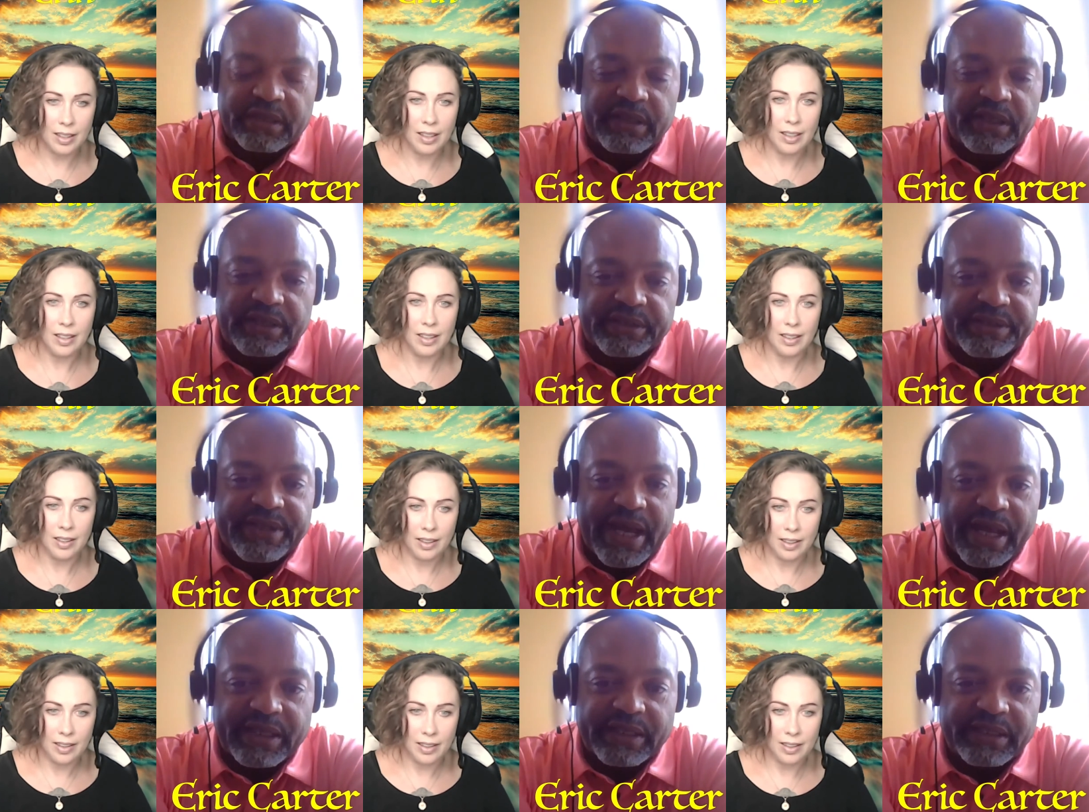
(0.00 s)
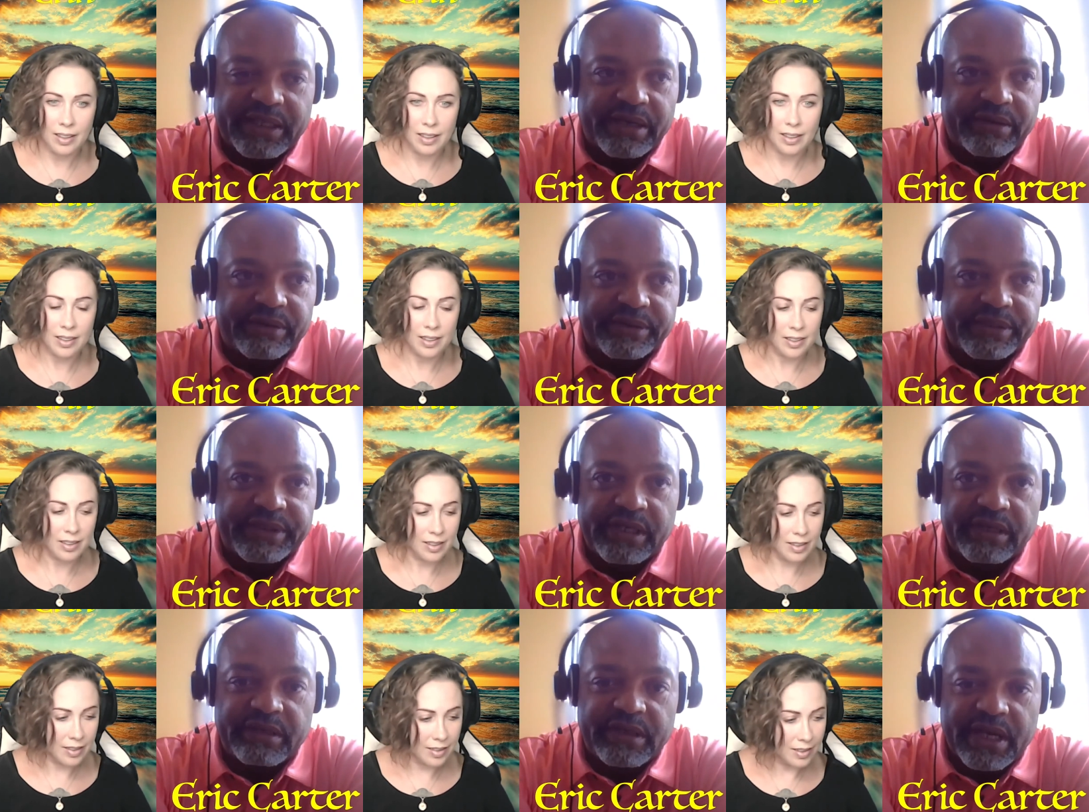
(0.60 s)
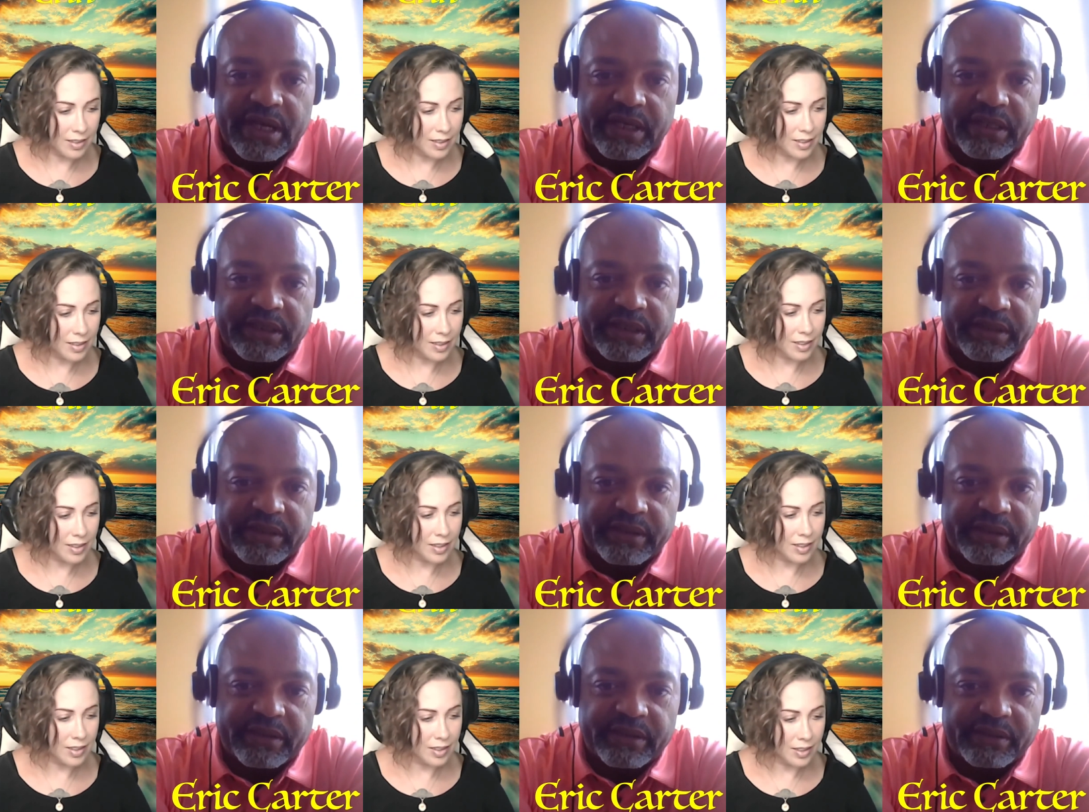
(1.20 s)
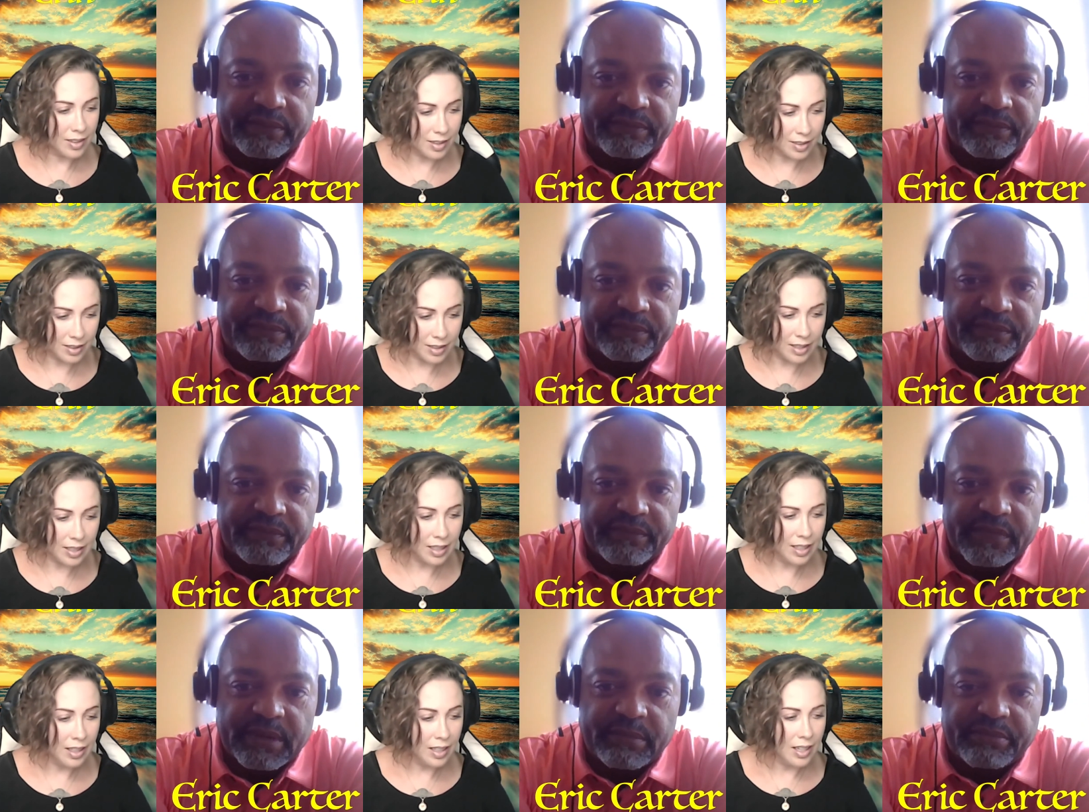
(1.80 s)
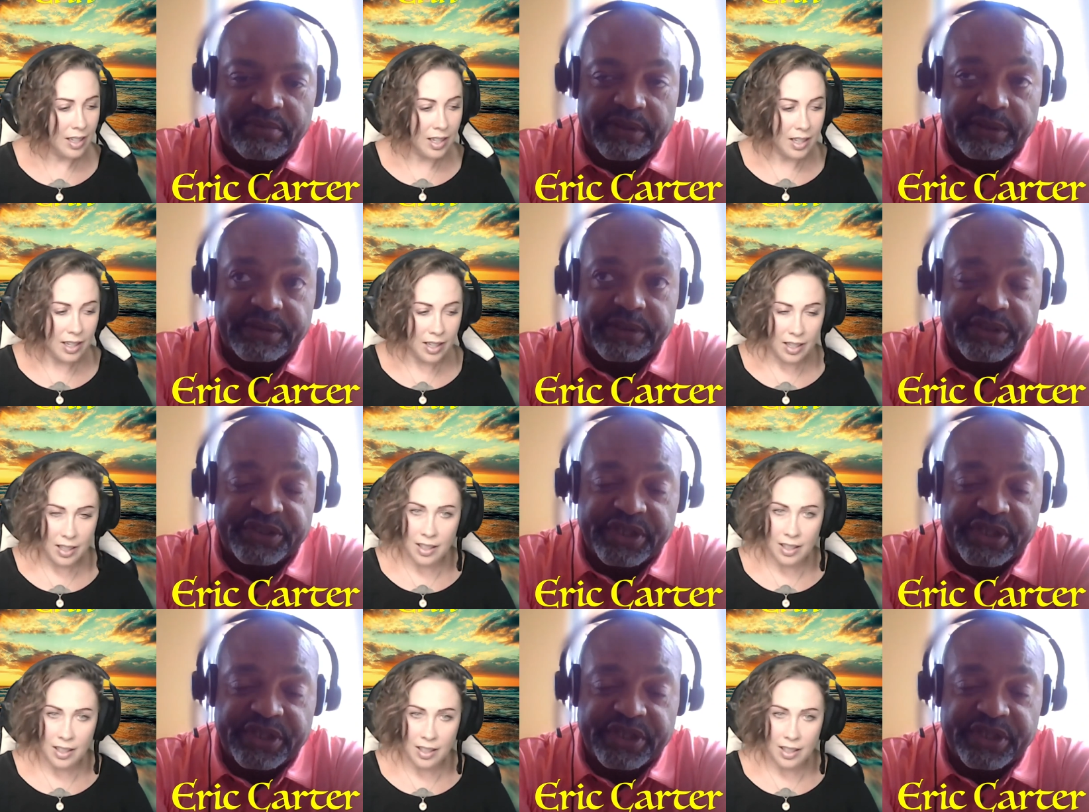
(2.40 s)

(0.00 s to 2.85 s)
Speaker 1: Again, it's not a guarantee you gotta get there, but